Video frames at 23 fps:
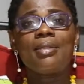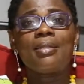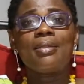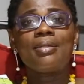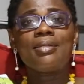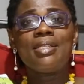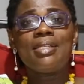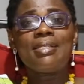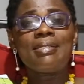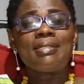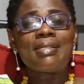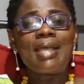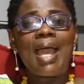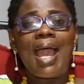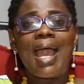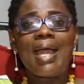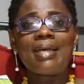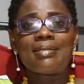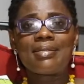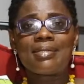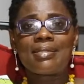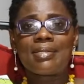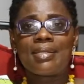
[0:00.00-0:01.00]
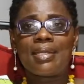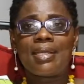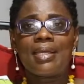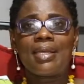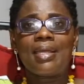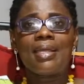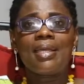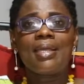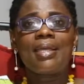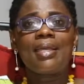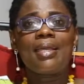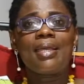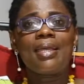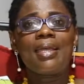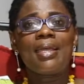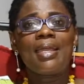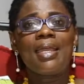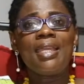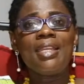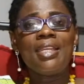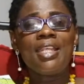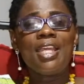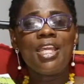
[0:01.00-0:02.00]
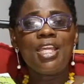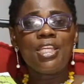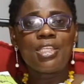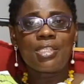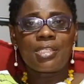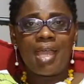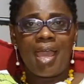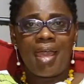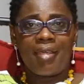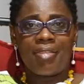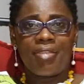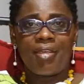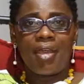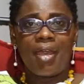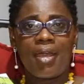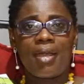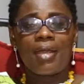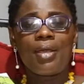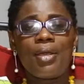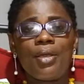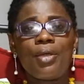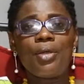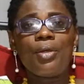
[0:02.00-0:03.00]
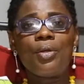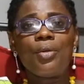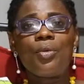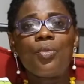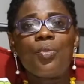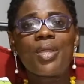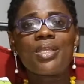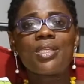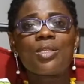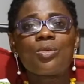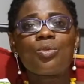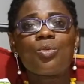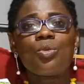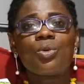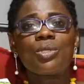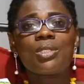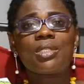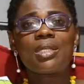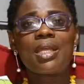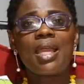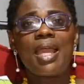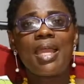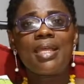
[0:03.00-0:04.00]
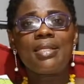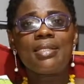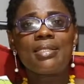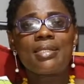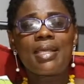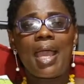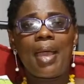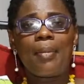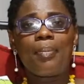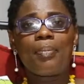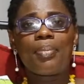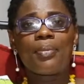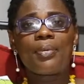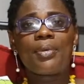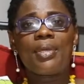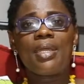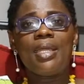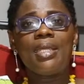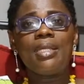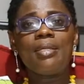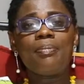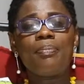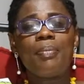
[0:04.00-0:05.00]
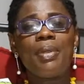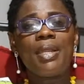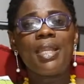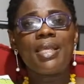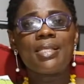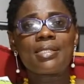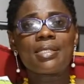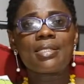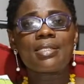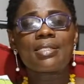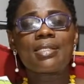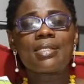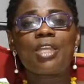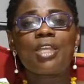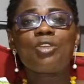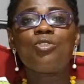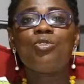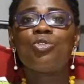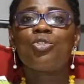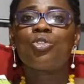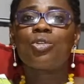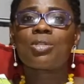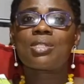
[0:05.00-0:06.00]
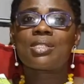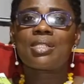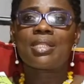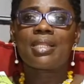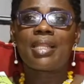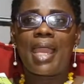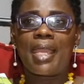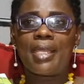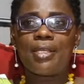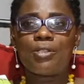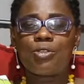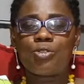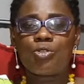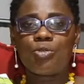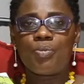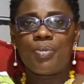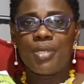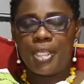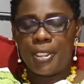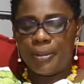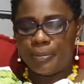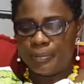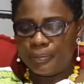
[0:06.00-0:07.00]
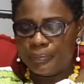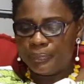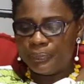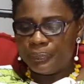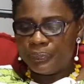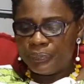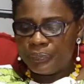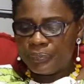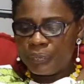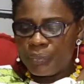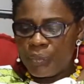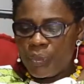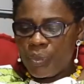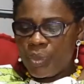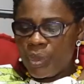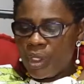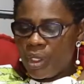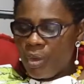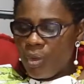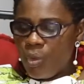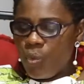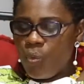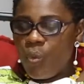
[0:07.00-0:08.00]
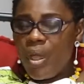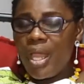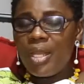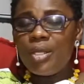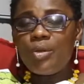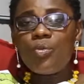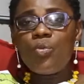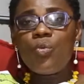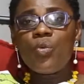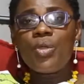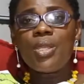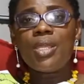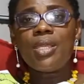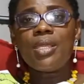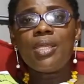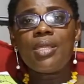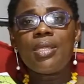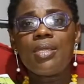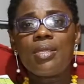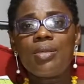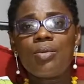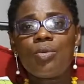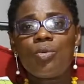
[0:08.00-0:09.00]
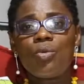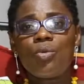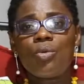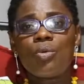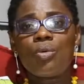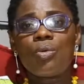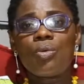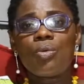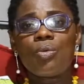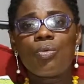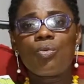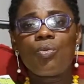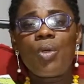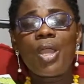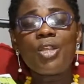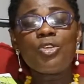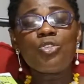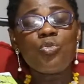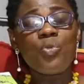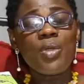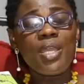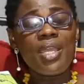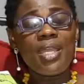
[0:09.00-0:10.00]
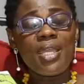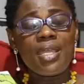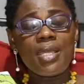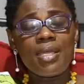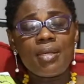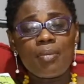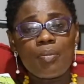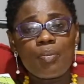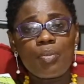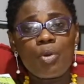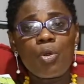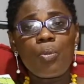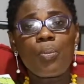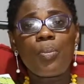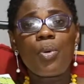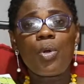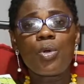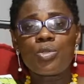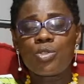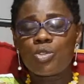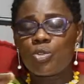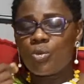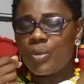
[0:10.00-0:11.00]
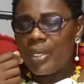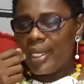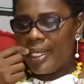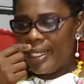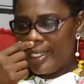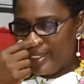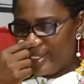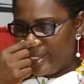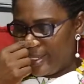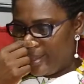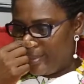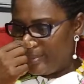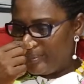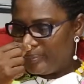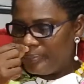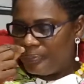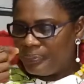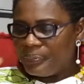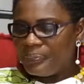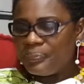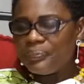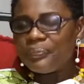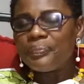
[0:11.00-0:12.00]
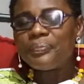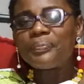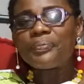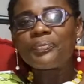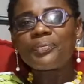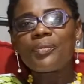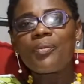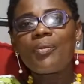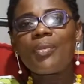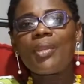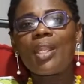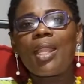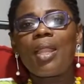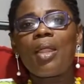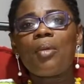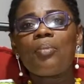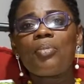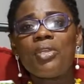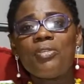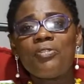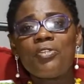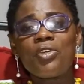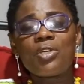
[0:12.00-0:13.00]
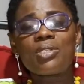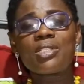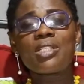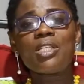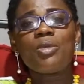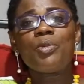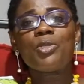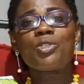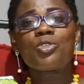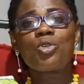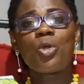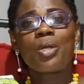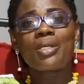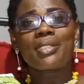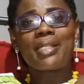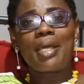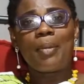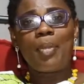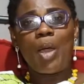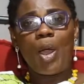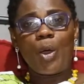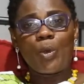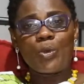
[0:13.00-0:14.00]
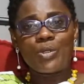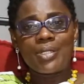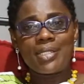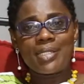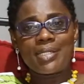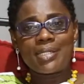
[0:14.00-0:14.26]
desires in each other, which would end up in places you would not like to be. When do we propose to a lady? Previously, we talked about